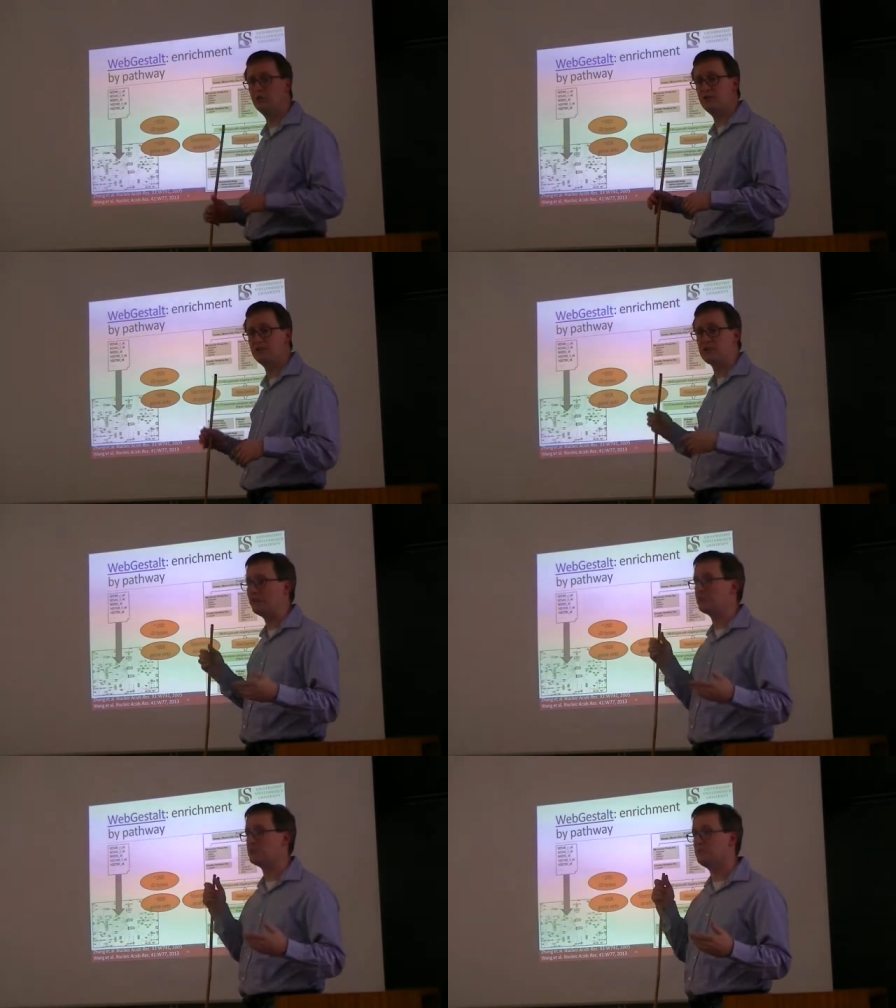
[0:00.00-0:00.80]
This
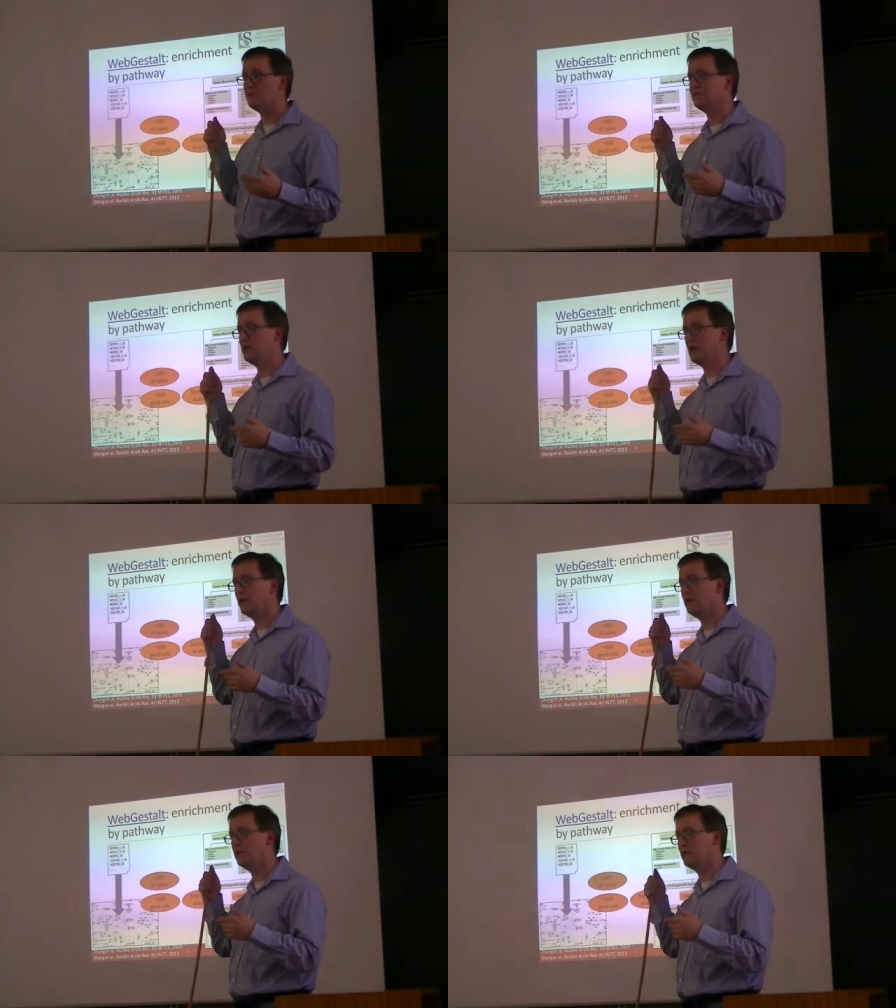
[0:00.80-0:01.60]
software has been
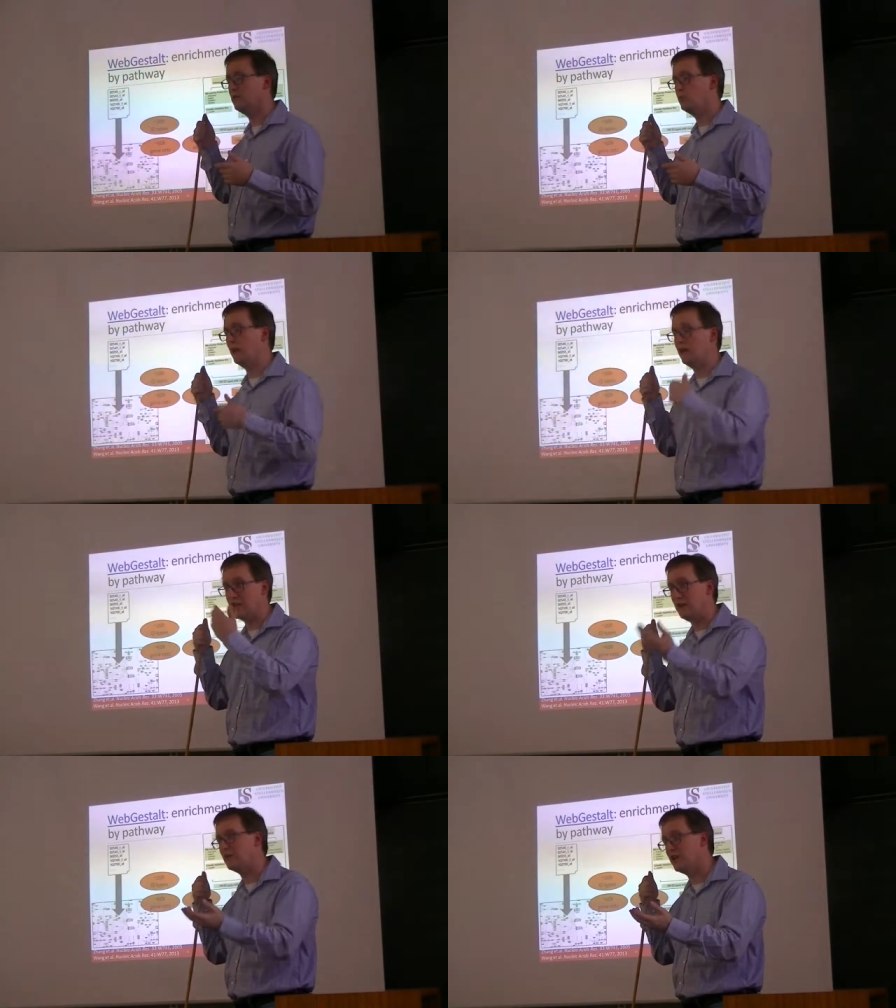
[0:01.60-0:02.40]
well
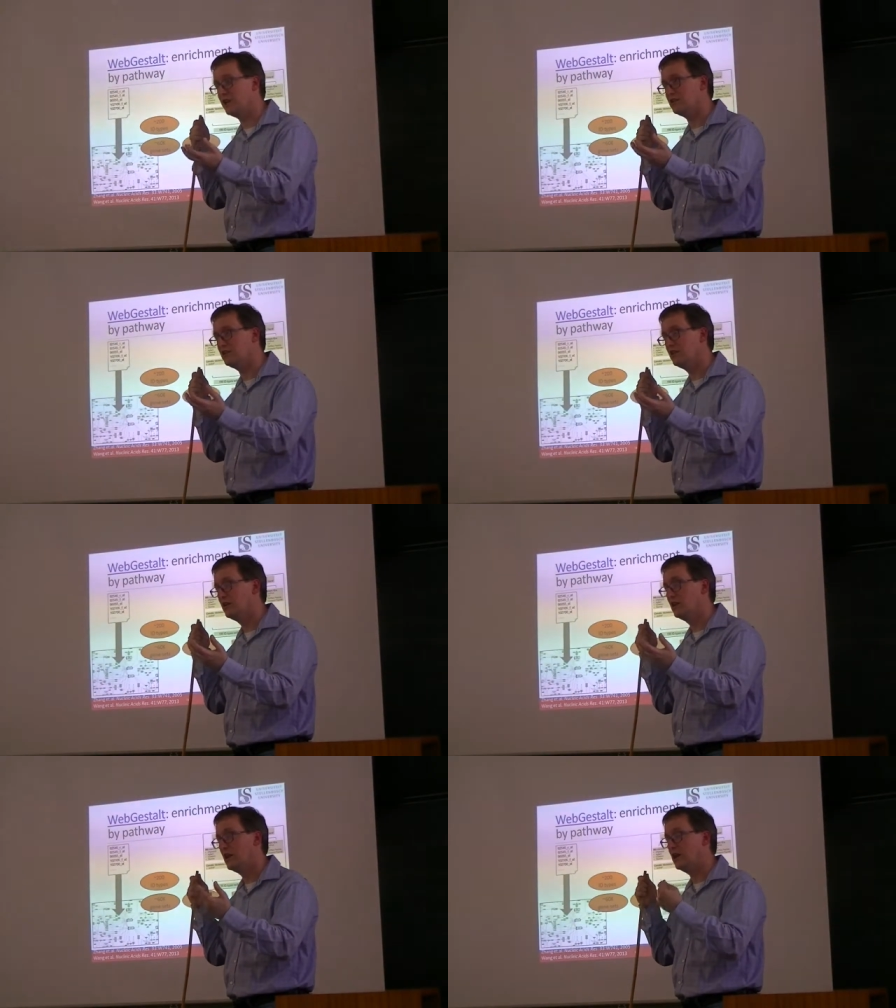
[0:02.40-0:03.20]
accommodating,
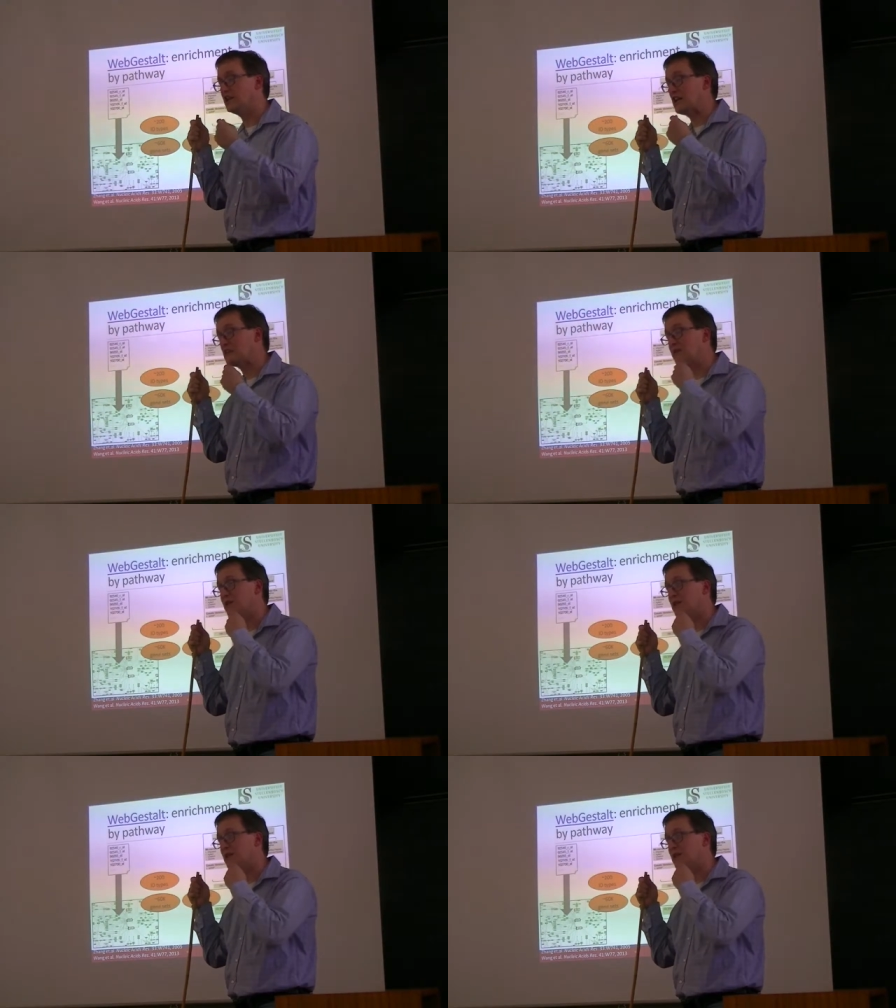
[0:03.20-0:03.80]
has been